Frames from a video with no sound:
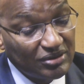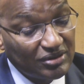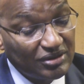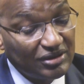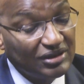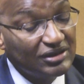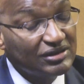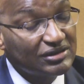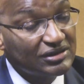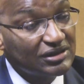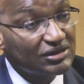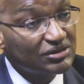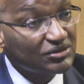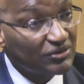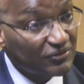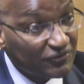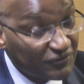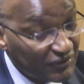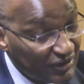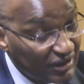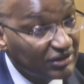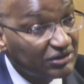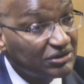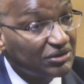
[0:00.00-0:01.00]
thesis on
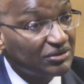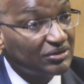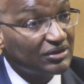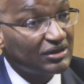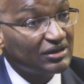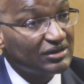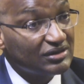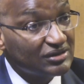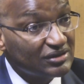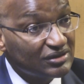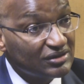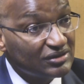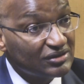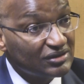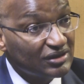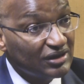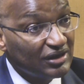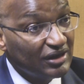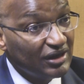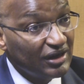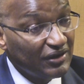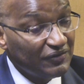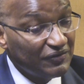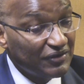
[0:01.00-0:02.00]
financial crisis,
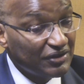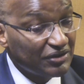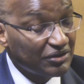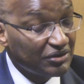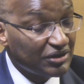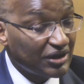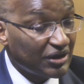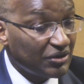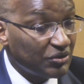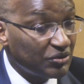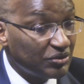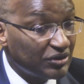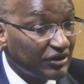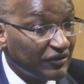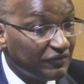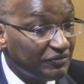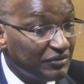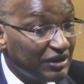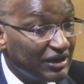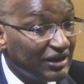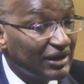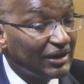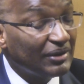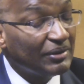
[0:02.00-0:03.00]
even though there would have
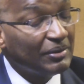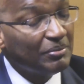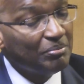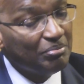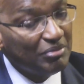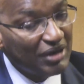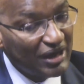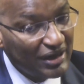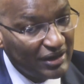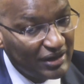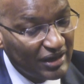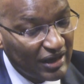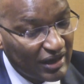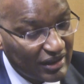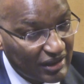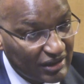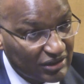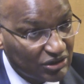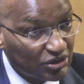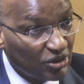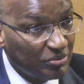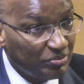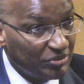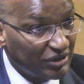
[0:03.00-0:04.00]
been many other
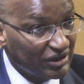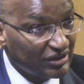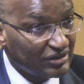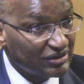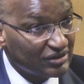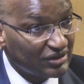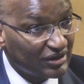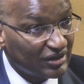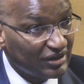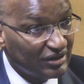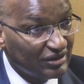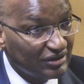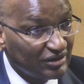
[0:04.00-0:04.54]
topics, right?